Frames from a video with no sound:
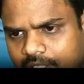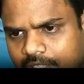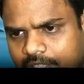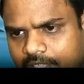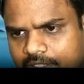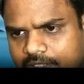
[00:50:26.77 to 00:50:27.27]

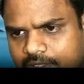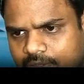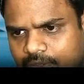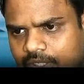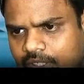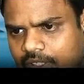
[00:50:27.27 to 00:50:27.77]

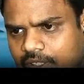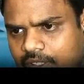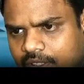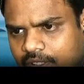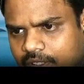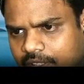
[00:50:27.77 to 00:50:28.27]
TXY
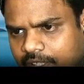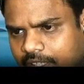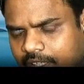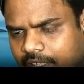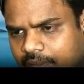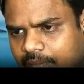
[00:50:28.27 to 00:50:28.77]

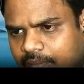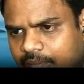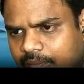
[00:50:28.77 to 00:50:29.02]
diagram.